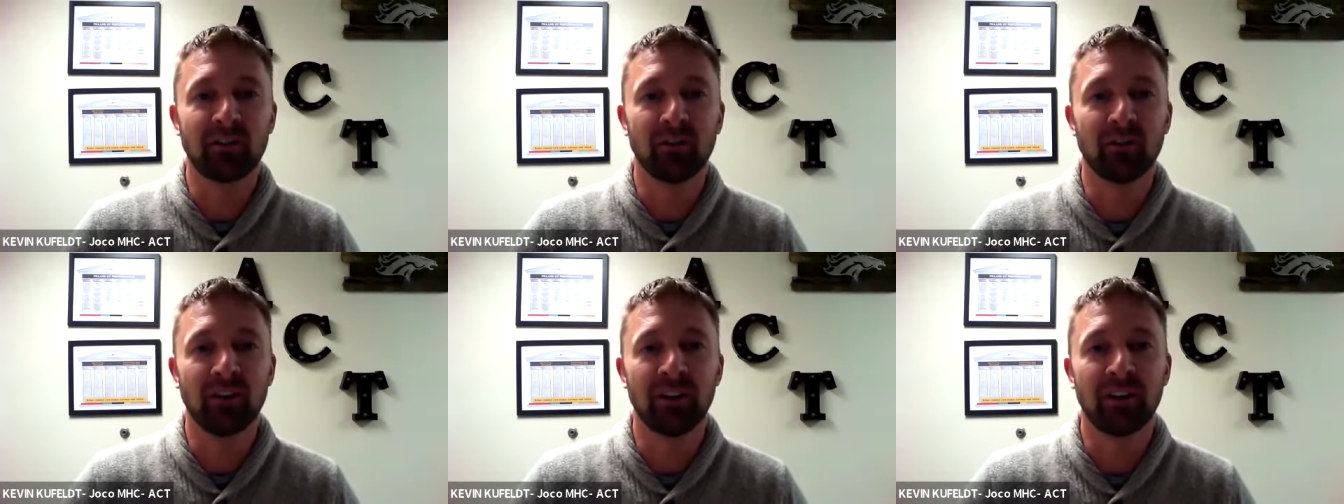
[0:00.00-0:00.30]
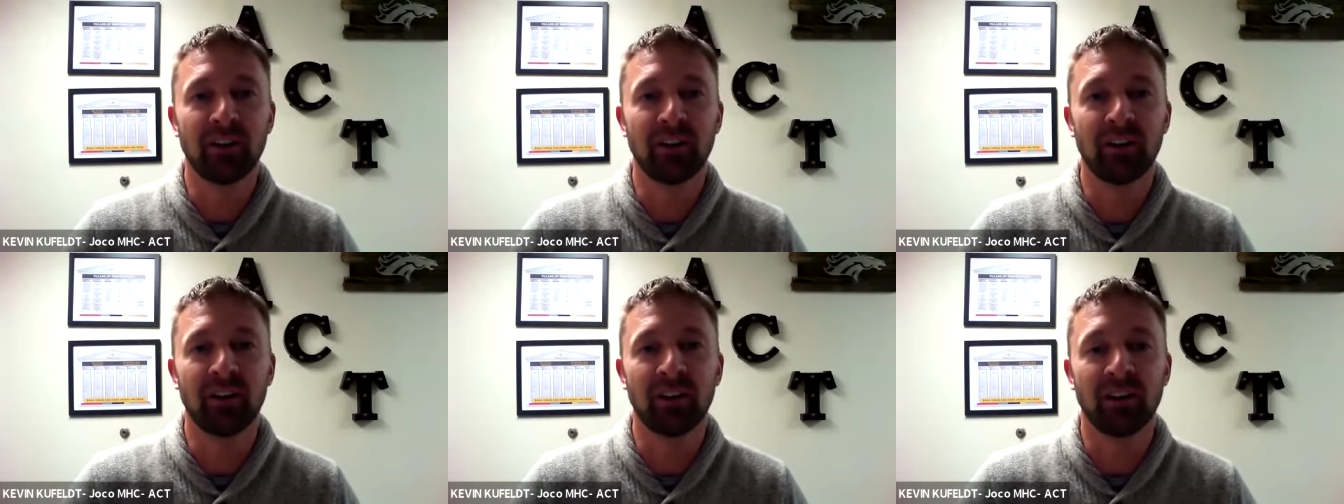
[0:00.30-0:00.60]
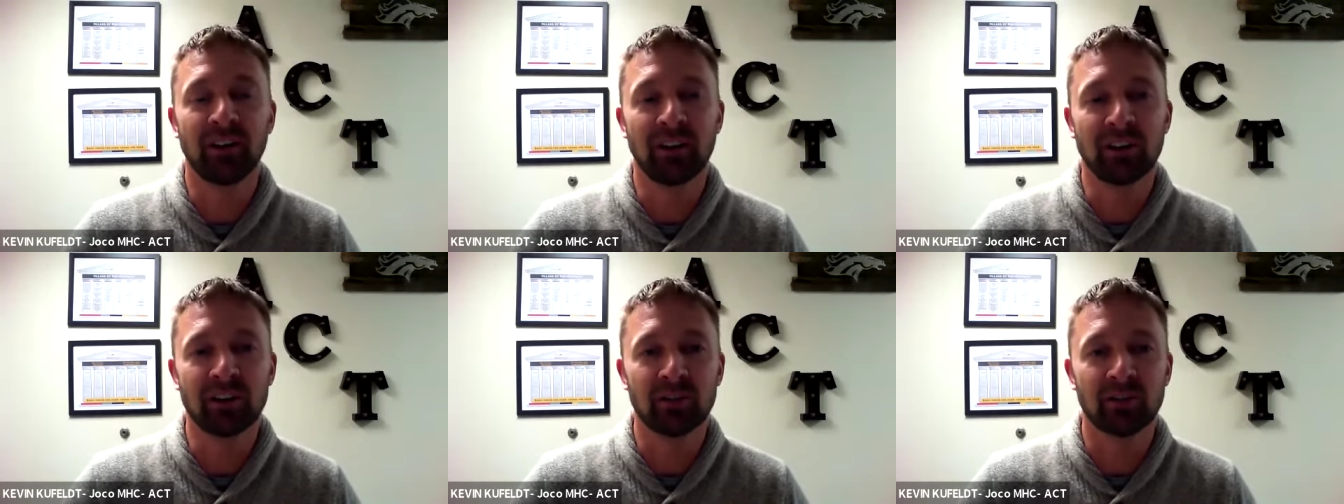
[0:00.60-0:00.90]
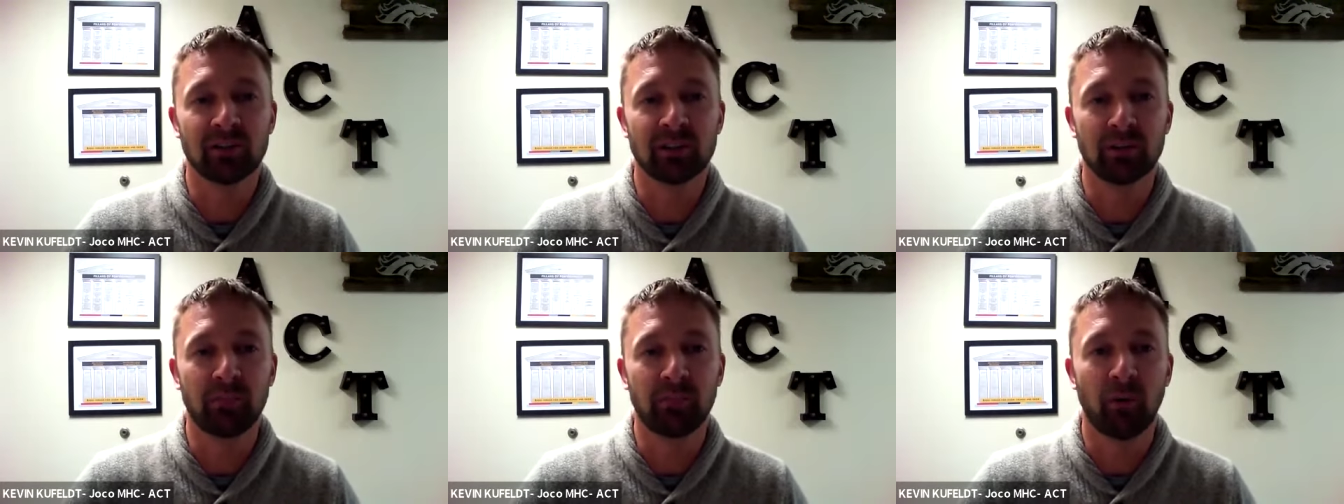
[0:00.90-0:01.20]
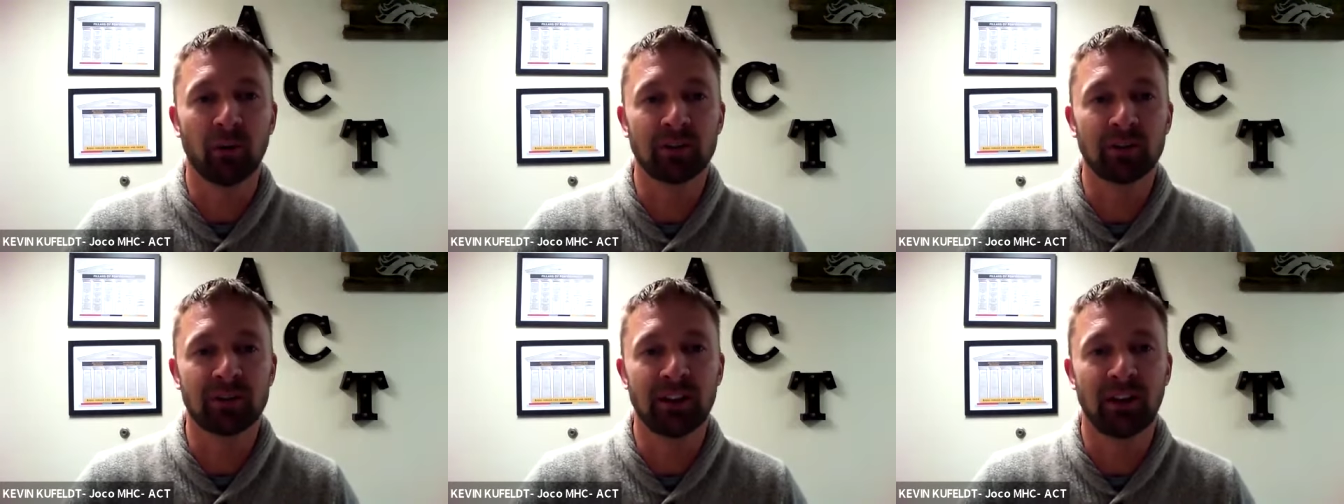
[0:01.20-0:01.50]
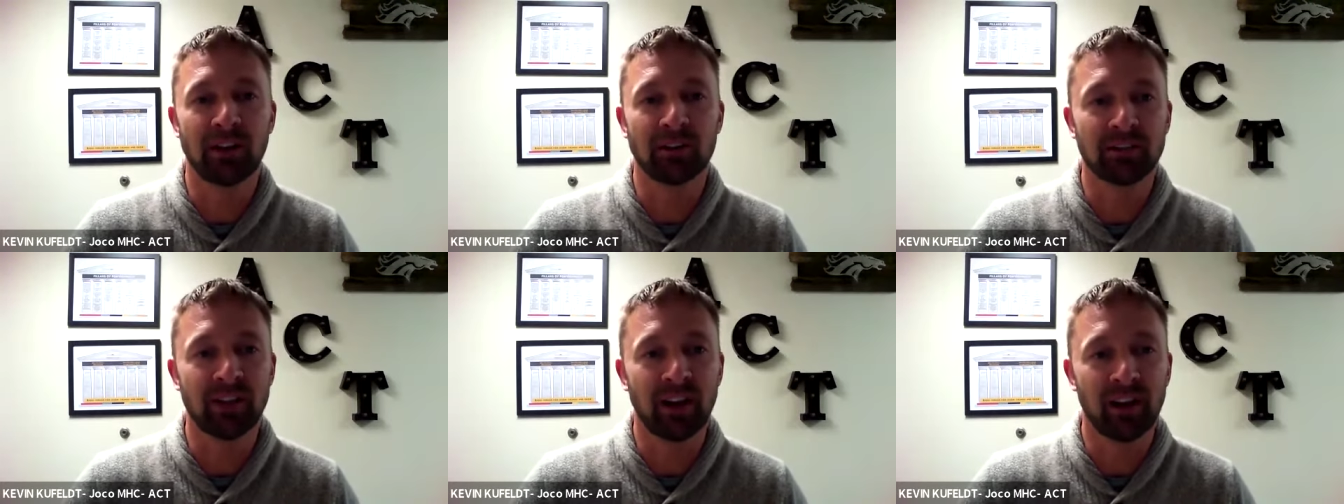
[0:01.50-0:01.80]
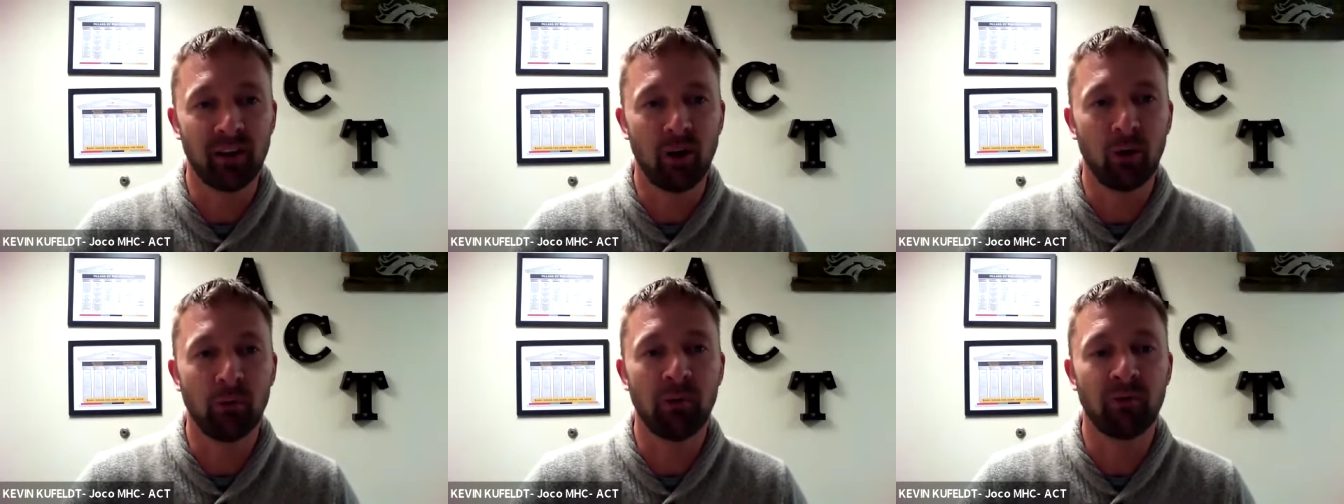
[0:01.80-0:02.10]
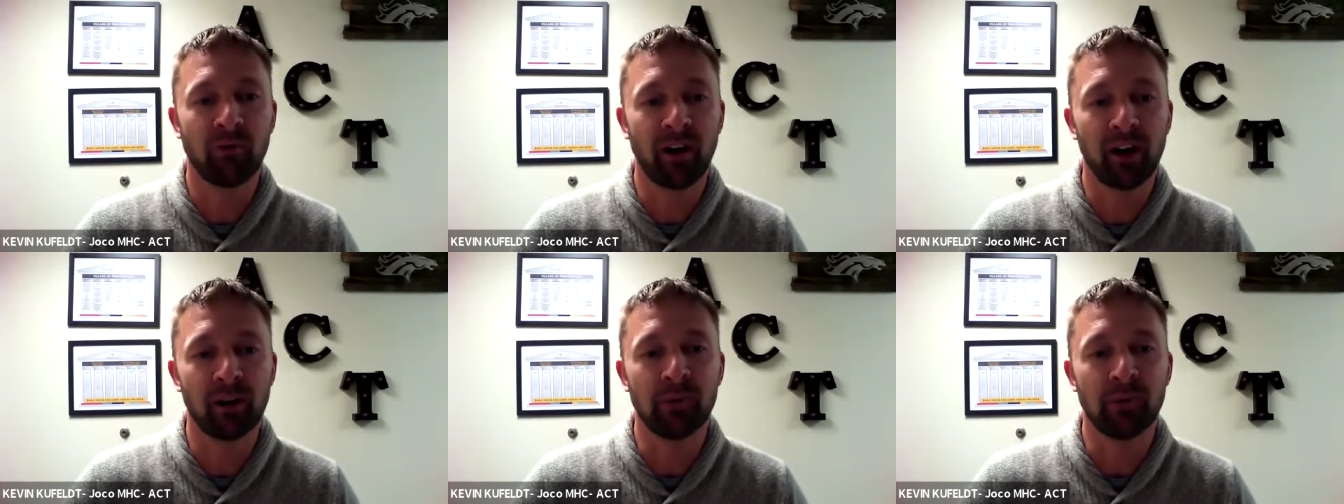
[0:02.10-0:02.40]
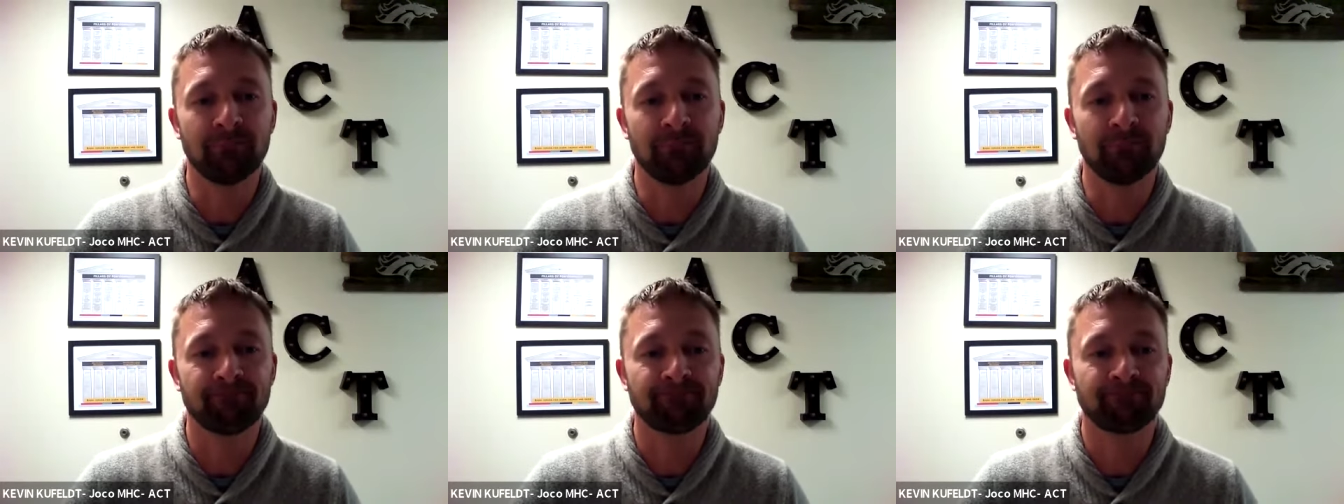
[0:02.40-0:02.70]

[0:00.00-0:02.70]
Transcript: who needed additional supports outside of the home environment.